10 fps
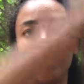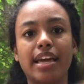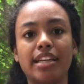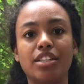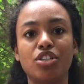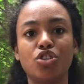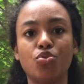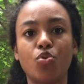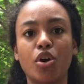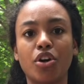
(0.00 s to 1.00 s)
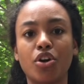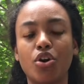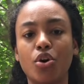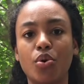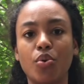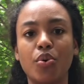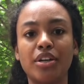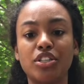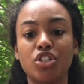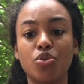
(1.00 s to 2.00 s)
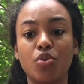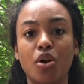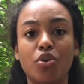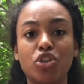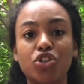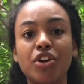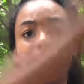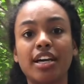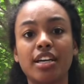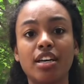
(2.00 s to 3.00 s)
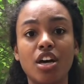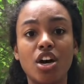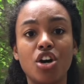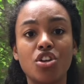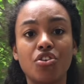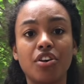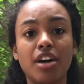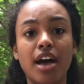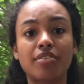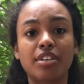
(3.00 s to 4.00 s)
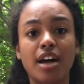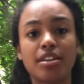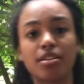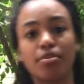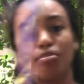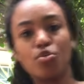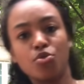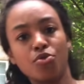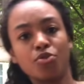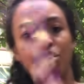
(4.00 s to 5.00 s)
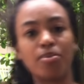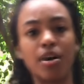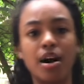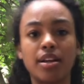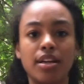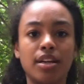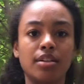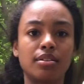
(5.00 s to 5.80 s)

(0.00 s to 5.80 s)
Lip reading: and you want to go into another trick, you're going to have to kind of move your body